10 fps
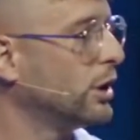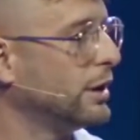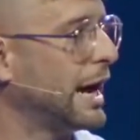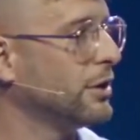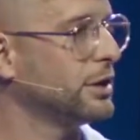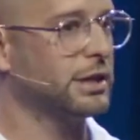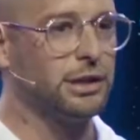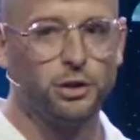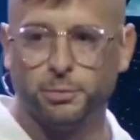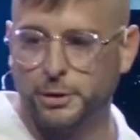and now you get a
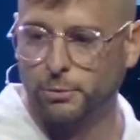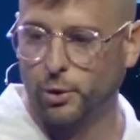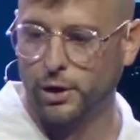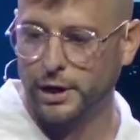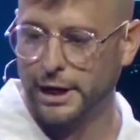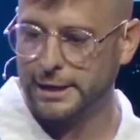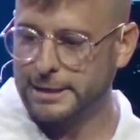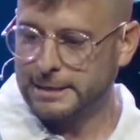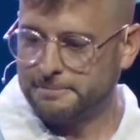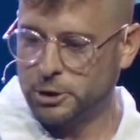little bit more,
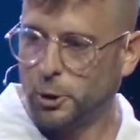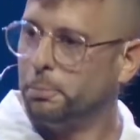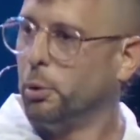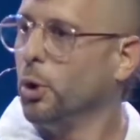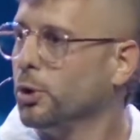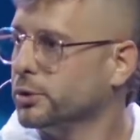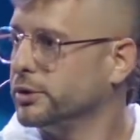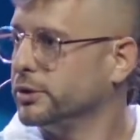you know, bold.